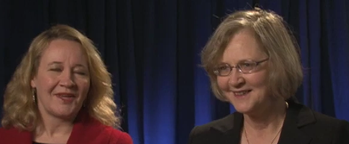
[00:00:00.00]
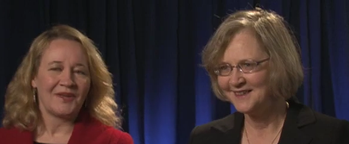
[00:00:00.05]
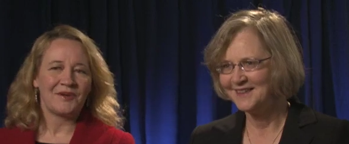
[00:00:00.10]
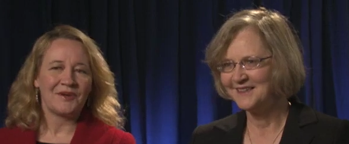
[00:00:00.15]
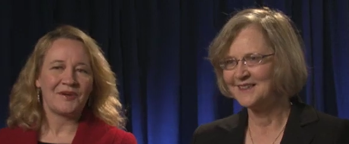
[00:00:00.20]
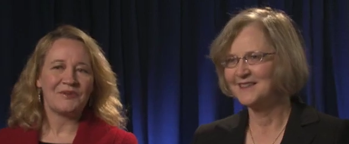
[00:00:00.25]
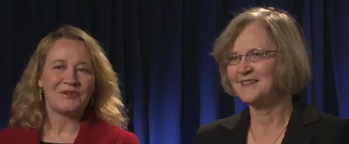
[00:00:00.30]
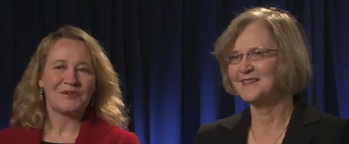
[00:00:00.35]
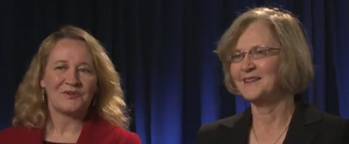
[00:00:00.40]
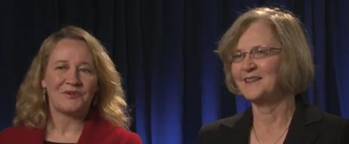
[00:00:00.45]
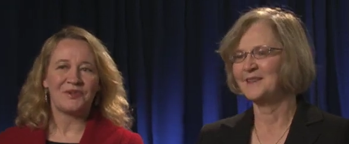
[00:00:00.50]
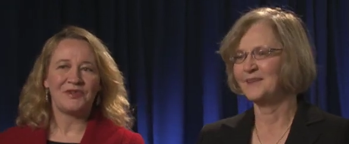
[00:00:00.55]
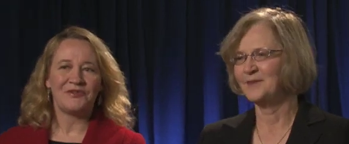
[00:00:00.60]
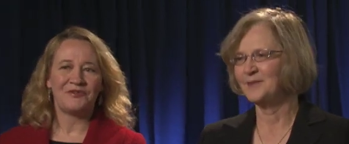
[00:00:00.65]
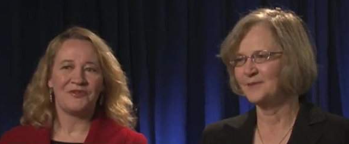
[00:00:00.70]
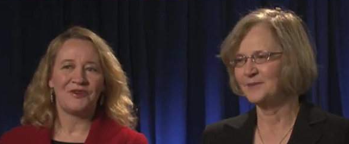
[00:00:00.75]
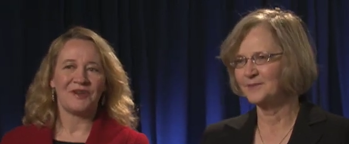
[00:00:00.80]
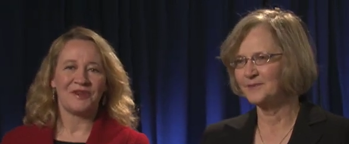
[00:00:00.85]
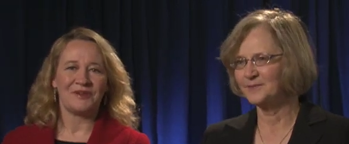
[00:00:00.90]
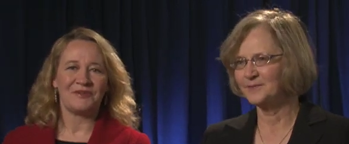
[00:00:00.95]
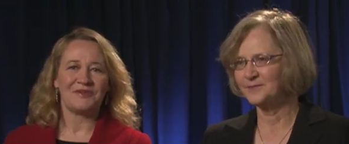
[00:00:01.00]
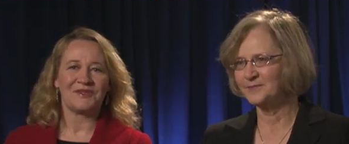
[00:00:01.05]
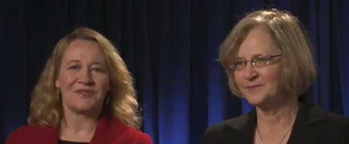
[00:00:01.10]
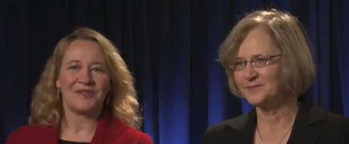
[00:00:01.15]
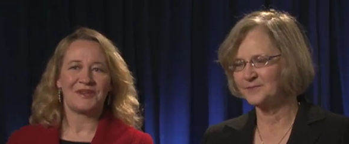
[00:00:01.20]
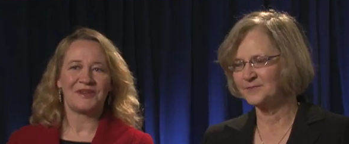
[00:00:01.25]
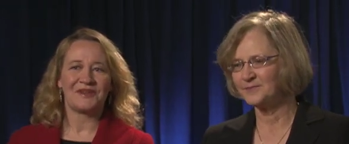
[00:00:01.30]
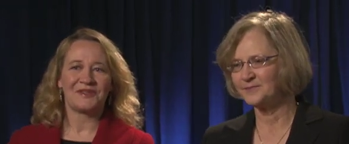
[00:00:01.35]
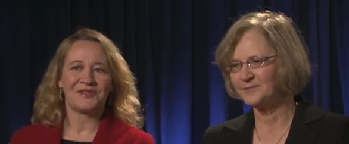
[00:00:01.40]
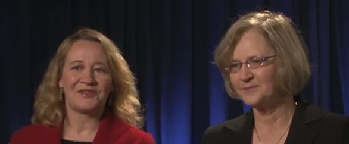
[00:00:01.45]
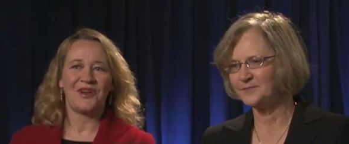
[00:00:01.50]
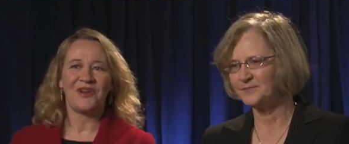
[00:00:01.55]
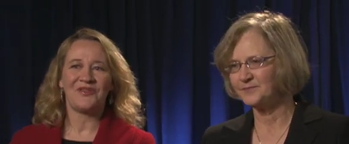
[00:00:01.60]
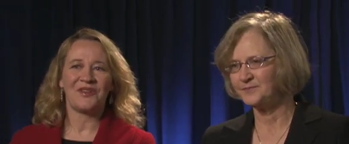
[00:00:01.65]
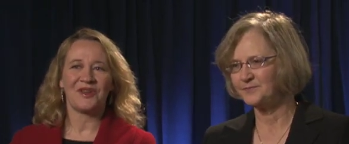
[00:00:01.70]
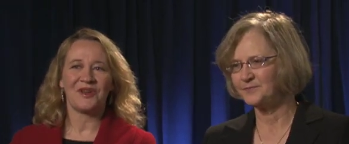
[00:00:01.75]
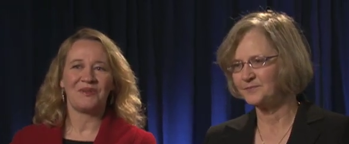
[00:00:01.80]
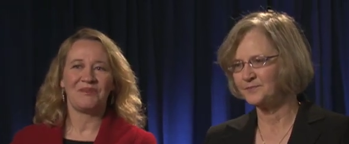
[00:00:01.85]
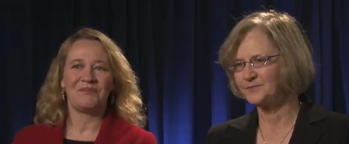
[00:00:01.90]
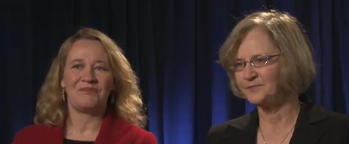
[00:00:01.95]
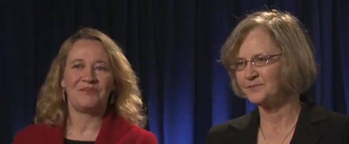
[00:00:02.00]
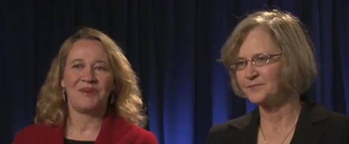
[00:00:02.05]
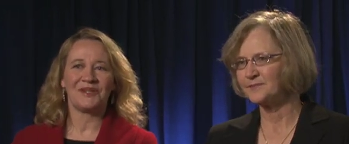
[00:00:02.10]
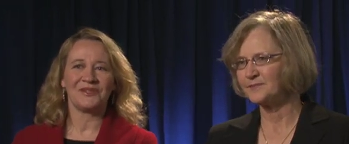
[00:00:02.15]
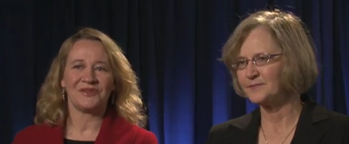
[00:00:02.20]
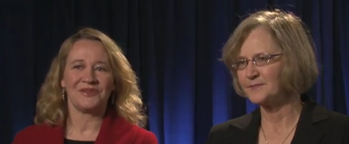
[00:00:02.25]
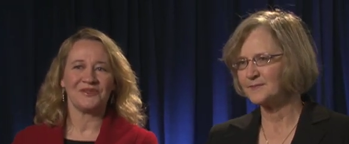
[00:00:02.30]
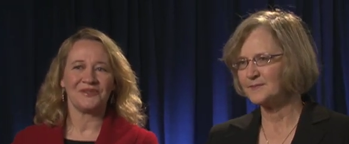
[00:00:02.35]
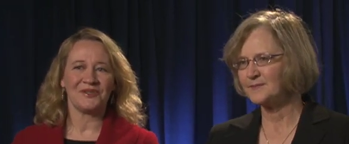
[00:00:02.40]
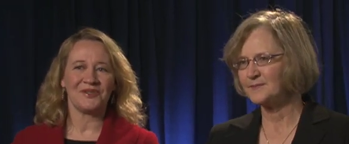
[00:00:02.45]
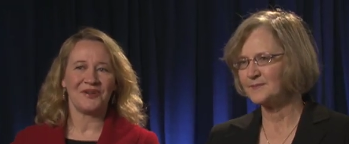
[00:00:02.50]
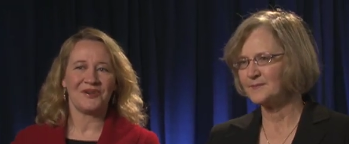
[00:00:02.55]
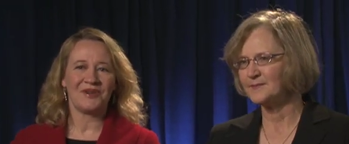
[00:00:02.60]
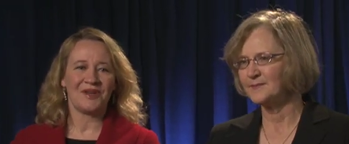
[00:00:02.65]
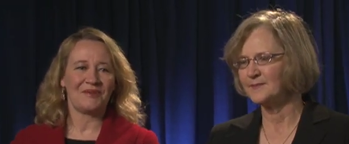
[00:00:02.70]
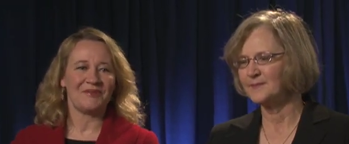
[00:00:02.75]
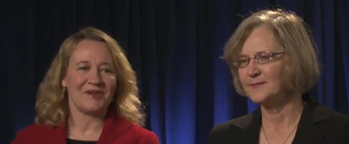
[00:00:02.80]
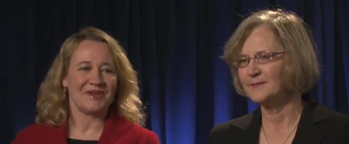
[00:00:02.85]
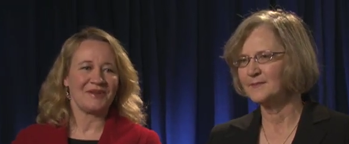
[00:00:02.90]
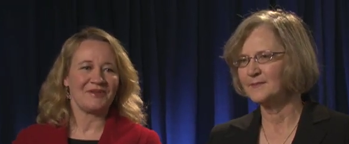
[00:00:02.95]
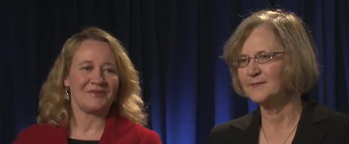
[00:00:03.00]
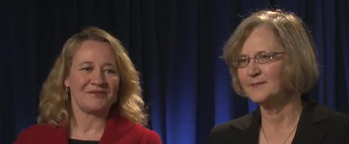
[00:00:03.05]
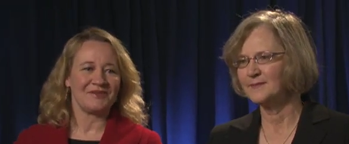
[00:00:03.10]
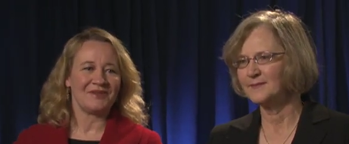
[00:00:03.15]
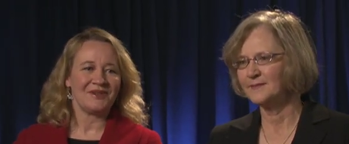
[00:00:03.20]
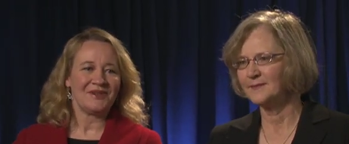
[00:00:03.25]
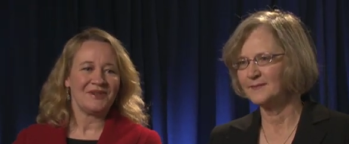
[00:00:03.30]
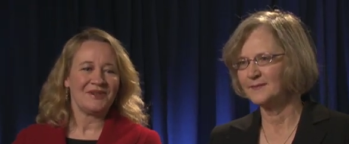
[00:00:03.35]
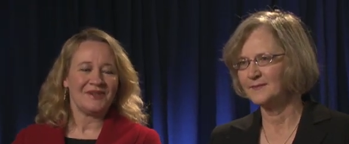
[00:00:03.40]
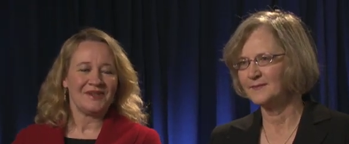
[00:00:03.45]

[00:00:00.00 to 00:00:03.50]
Speaker 1: It, it, was really fun. It was like solving a puzzle, you know, coming in.